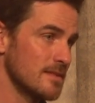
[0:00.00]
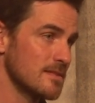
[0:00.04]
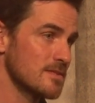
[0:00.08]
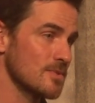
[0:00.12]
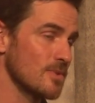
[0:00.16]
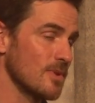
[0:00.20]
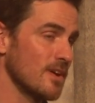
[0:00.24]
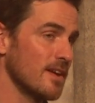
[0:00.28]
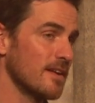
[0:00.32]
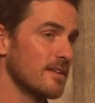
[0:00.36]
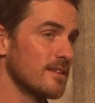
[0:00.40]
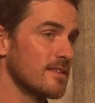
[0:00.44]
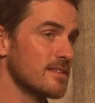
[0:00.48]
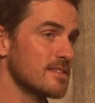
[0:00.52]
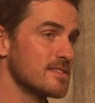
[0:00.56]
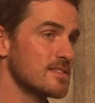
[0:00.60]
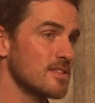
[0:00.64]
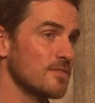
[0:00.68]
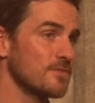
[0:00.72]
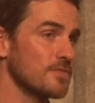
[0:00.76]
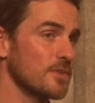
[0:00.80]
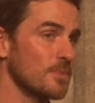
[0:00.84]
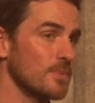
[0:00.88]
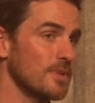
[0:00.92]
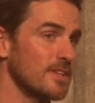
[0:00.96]
So a lot of the
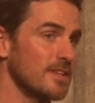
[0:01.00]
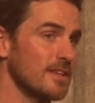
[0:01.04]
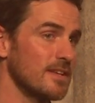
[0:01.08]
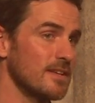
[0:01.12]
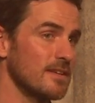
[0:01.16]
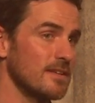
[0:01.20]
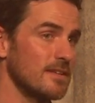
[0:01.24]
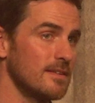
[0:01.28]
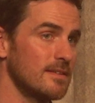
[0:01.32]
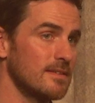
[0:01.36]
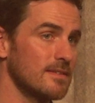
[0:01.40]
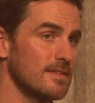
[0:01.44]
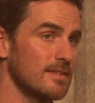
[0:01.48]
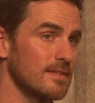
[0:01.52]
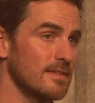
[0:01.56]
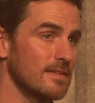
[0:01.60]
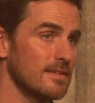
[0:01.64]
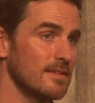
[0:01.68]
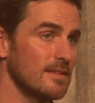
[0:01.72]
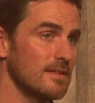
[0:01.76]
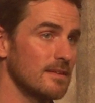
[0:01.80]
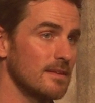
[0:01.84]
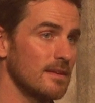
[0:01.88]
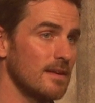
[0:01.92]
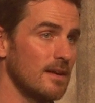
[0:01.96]
stuff that we did
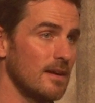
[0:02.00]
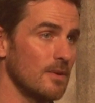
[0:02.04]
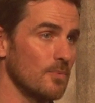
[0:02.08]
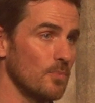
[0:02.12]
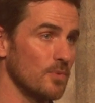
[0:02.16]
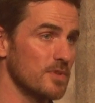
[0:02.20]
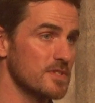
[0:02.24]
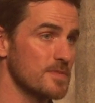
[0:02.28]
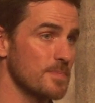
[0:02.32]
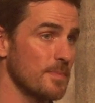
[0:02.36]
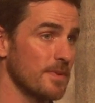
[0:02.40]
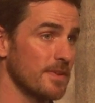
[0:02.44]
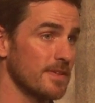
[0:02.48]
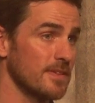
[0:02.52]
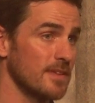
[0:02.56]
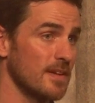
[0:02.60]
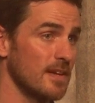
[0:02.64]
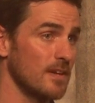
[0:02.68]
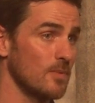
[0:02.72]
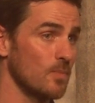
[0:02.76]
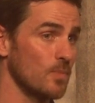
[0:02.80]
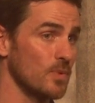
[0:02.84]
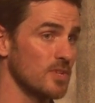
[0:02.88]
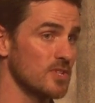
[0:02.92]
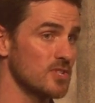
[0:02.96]
on Once Upon a
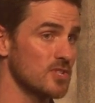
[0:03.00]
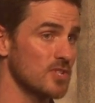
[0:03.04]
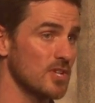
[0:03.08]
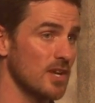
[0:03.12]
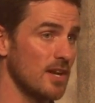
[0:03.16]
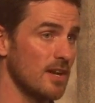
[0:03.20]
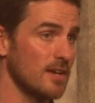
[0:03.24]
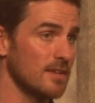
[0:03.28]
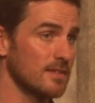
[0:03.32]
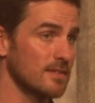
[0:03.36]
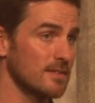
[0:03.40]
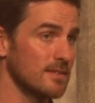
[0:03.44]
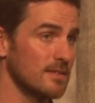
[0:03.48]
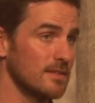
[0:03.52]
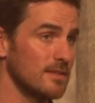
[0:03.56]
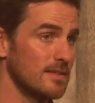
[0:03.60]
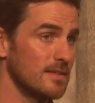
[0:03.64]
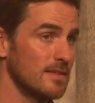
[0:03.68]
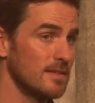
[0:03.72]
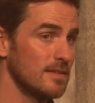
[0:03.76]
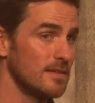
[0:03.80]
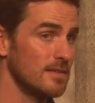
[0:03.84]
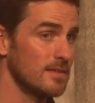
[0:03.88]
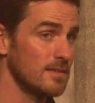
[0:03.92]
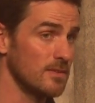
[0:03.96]
Time, we shot,
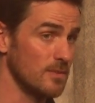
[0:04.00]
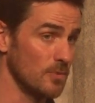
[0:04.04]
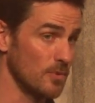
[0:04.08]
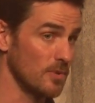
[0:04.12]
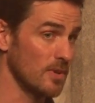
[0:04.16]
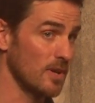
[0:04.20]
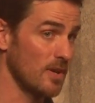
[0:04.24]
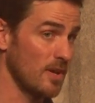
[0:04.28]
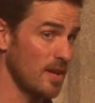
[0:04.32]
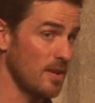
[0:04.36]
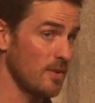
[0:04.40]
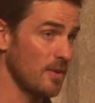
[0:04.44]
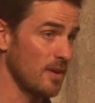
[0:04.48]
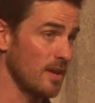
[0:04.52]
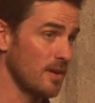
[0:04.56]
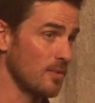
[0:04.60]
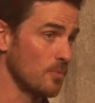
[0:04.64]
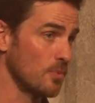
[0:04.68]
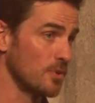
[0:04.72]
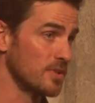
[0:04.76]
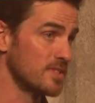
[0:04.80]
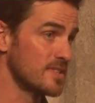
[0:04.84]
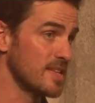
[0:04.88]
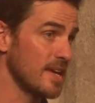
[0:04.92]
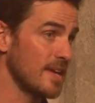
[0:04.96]
it
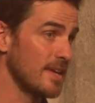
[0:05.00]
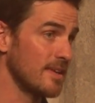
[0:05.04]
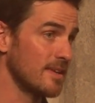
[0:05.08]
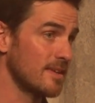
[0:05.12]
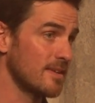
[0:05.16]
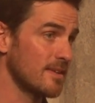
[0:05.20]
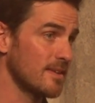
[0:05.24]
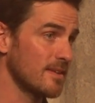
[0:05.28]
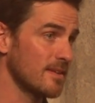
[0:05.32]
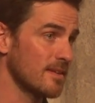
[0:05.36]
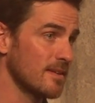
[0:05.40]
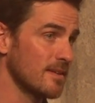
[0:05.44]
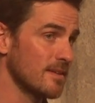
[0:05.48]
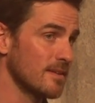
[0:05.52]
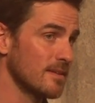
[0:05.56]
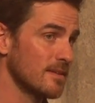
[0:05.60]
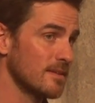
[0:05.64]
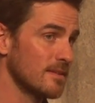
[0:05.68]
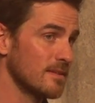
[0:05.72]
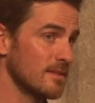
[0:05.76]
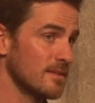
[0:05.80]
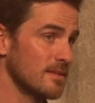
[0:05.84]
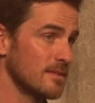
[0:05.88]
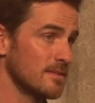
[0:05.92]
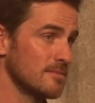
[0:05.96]
would take
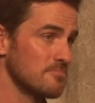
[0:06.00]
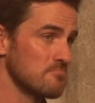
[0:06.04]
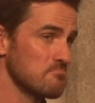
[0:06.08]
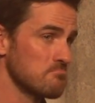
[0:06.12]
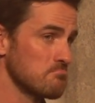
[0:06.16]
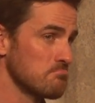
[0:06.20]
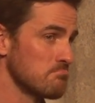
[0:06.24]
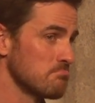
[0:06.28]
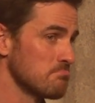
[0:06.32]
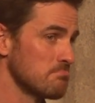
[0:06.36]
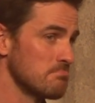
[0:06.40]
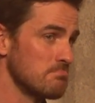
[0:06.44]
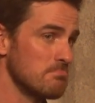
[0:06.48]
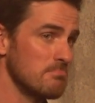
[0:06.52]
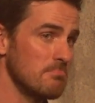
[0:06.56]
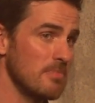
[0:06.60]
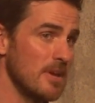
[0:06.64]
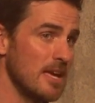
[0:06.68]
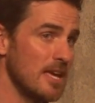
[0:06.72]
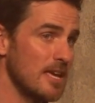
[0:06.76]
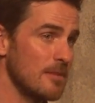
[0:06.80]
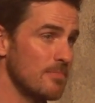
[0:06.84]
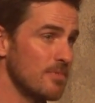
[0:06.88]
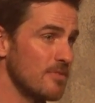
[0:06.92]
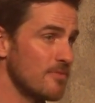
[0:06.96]

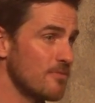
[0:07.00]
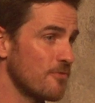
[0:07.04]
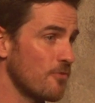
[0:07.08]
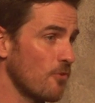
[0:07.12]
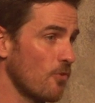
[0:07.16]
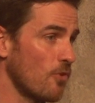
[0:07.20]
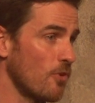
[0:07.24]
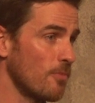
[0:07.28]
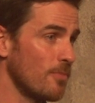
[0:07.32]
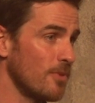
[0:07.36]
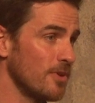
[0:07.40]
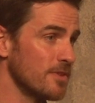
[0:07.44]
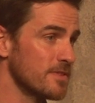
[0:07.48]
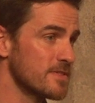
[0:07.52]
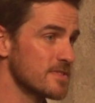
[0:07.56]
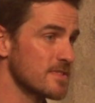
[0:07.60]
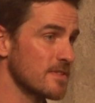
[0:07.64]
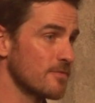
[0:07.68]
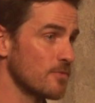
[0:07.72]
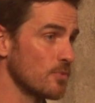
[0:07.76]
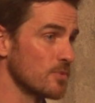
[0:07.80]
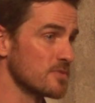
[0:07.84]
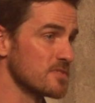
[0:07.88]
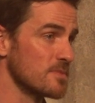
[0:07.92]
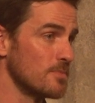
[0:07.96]
maybe 4 months
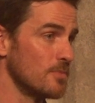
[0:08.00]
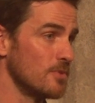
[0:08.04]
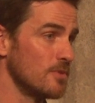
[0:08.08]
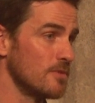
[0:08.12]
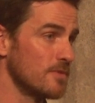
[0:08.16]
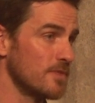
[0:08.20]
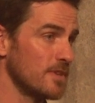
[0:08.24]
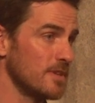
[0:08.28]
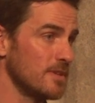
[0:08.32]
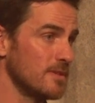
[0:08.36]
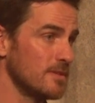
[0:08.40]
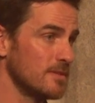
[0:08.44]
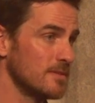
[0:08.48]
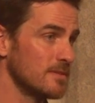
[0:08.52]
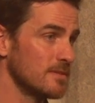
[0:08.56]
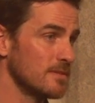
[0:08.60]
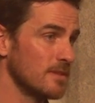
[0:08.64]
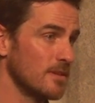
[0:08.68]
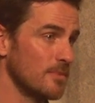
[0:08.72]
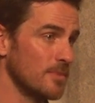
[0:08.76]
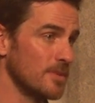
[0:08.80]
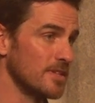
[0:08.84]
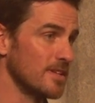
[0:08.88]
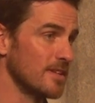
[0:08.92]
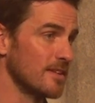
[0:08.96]
if it was a movie.
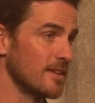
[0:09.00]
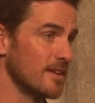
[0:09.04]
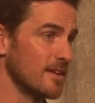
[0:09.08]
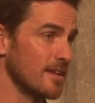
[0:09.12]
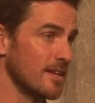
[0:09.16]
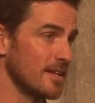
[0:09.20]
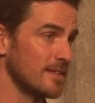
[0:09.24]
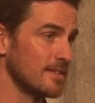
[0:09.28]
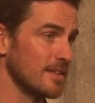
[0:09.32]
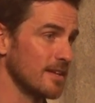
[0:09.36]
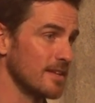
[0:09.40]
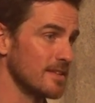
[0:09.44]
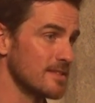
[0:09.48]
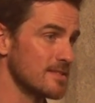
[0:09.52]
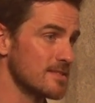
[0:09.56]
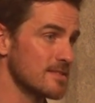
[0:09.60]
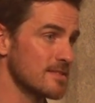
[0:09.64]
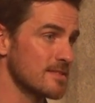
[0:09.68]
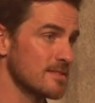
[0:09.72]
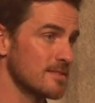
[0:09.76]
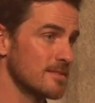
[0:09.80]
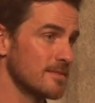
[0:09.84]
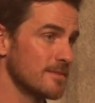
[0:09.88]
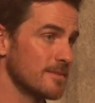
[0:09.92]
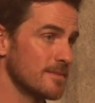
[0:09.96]
We did it in 8
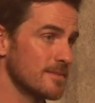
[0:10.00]
days.